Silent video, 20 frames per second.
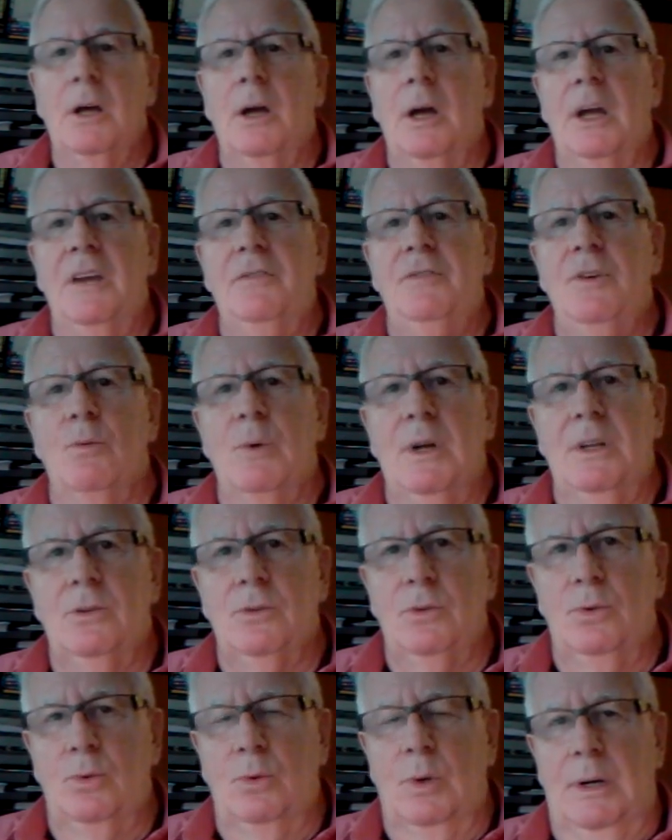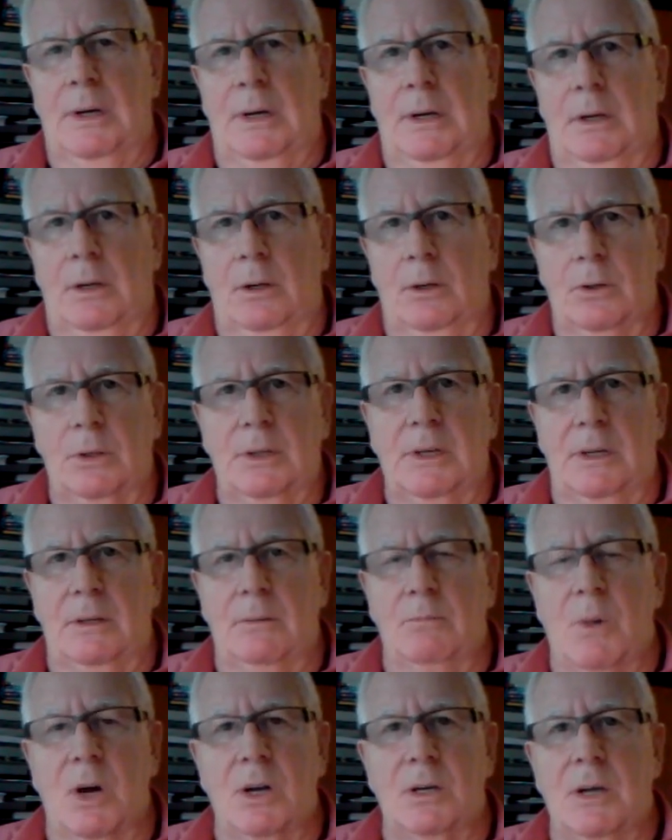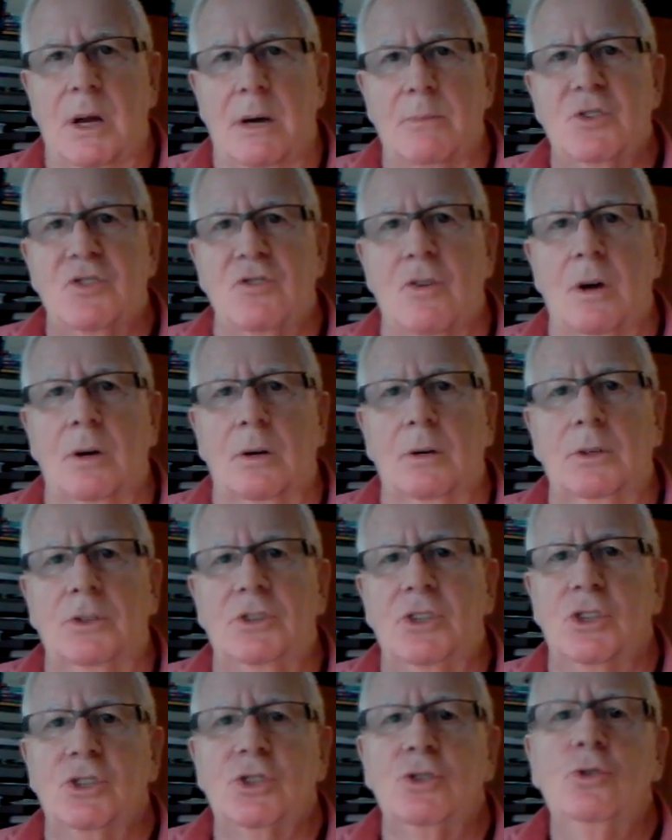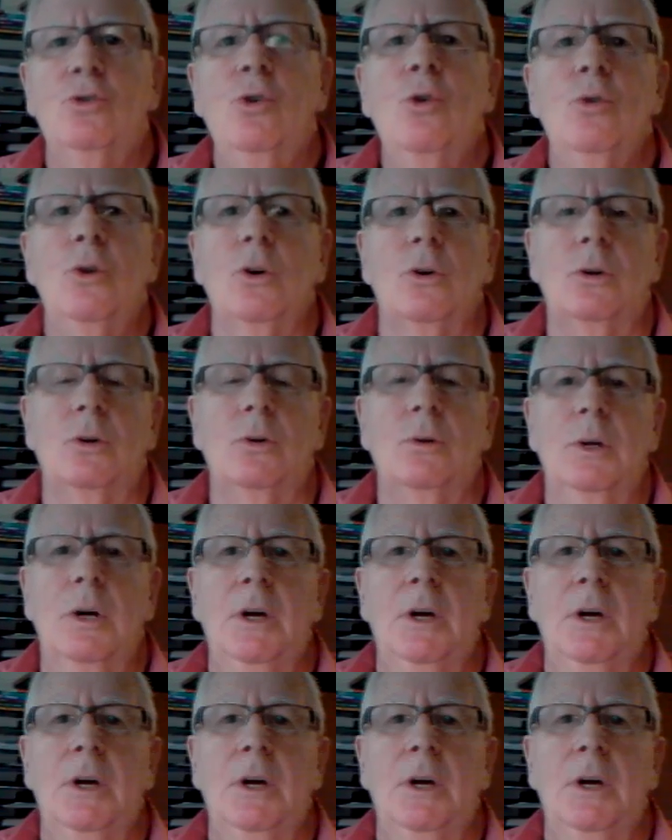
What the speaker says: If you want to look at Martin Armstrong, just Google